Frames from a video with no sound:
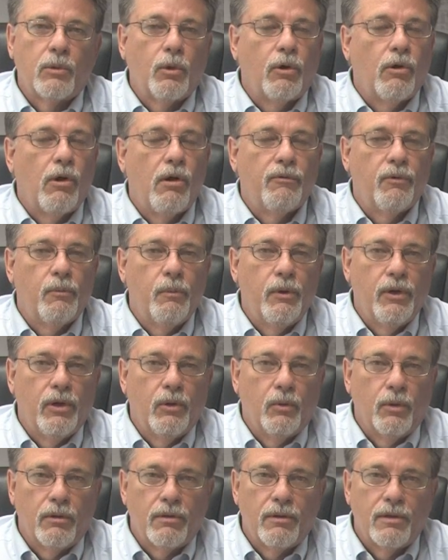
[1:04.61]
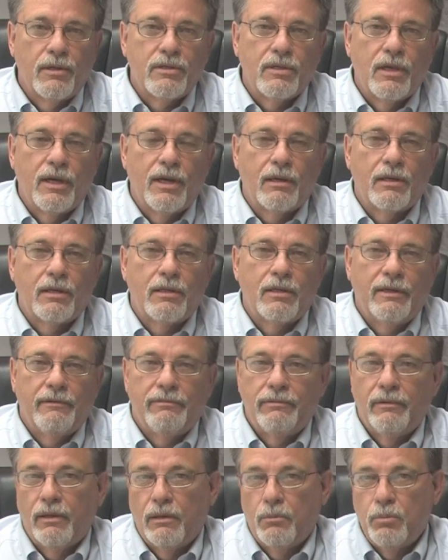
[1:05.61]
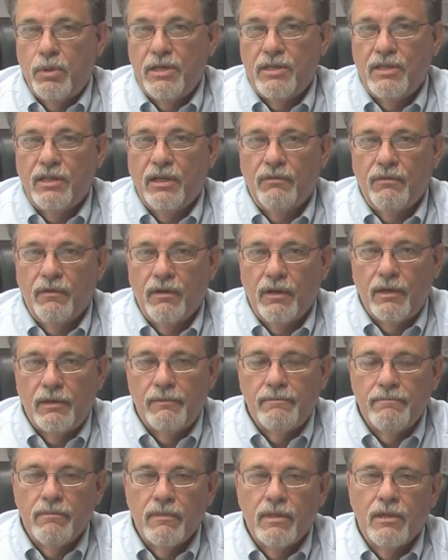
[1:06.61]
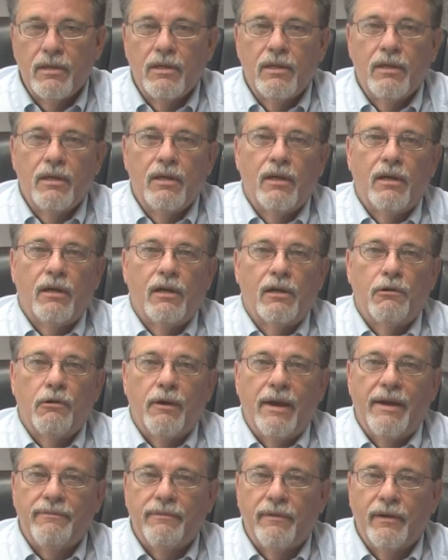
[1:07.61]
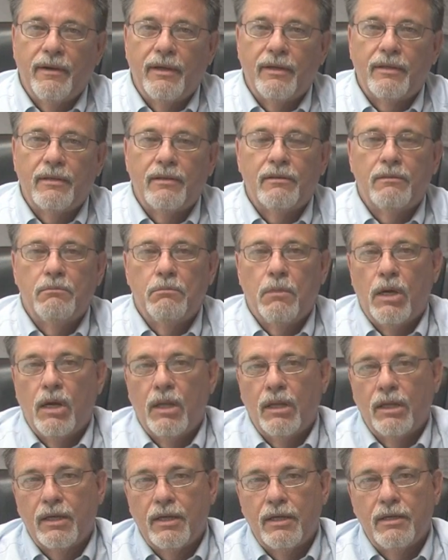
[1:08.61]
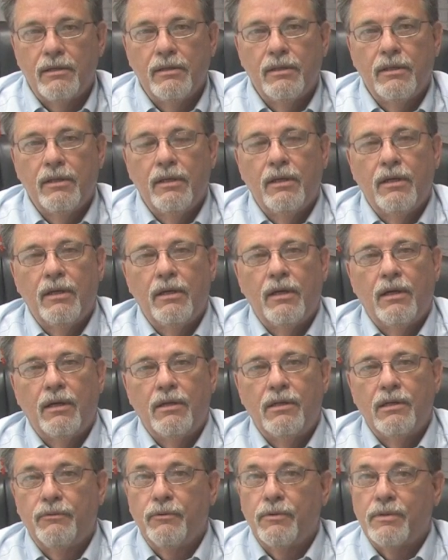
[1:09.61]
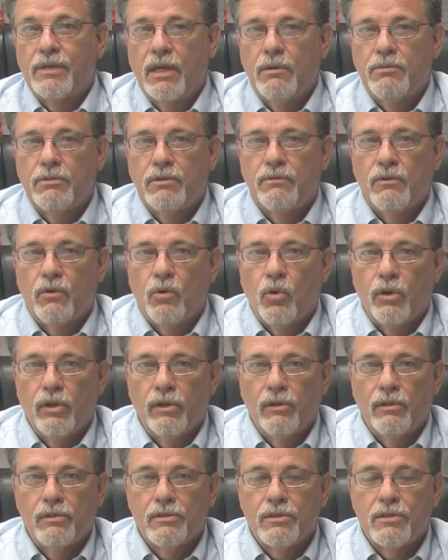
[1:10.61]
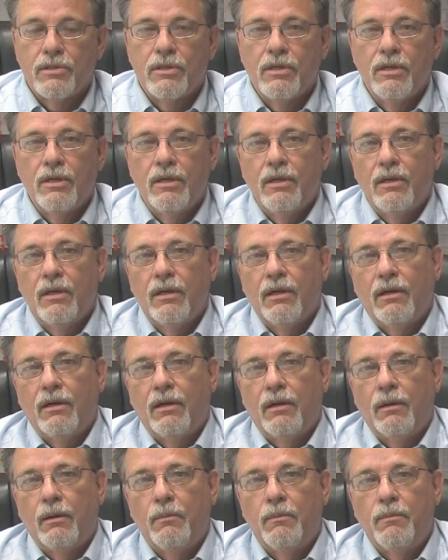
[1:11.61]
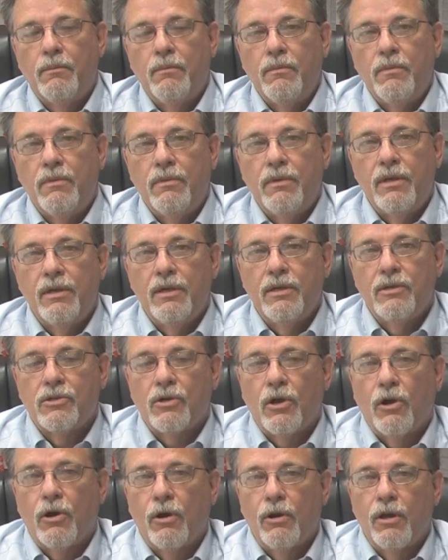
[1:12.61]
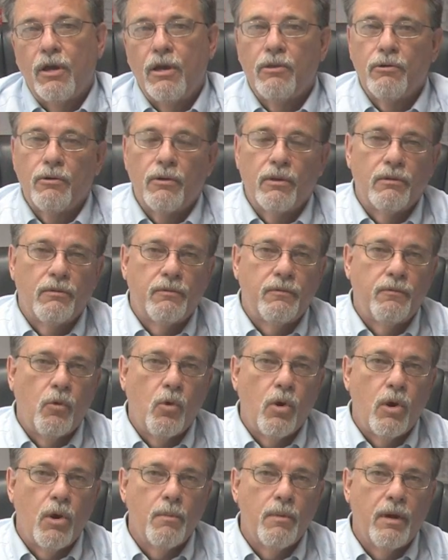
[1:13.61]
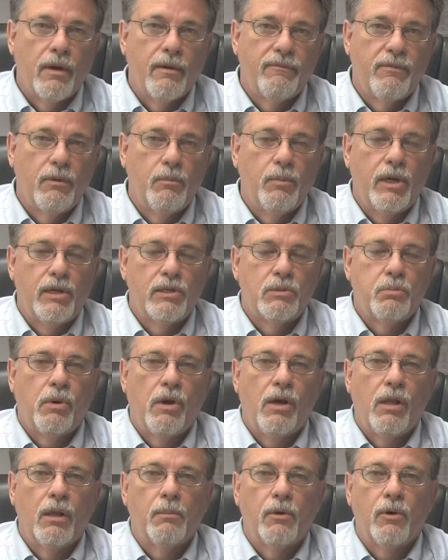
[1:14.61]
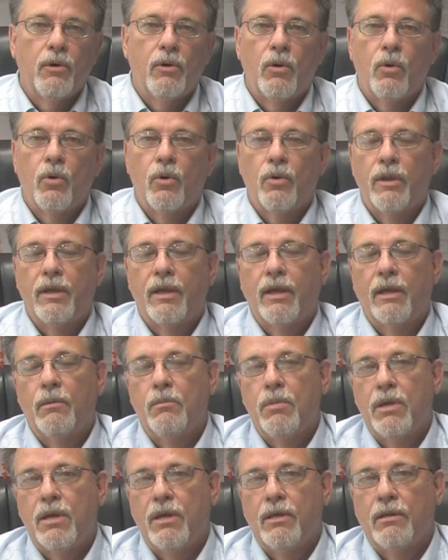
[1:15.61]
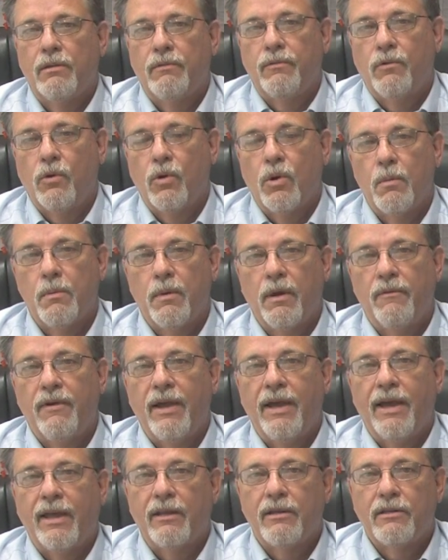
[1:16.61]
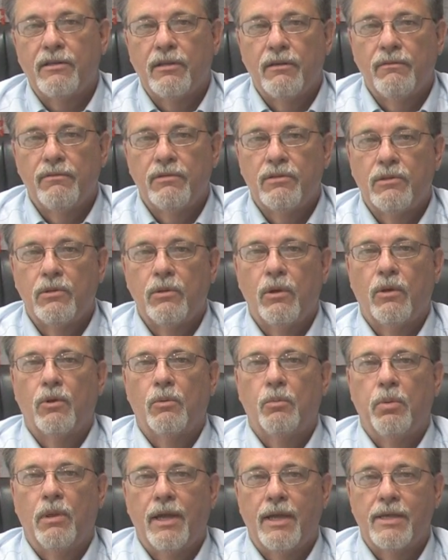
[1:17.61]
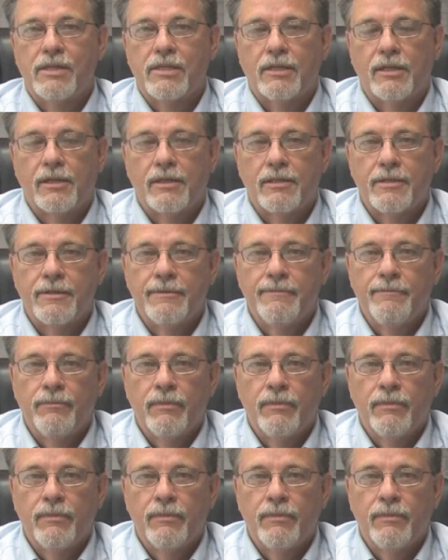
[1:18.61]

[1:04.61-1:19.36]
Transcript: that we're all familiar with, things like Teflon, PTFE, uh, graphite, moly, uh, different types of oils. Um, these are either in the form of the base polymer or they can be in the form of additives to other plastics.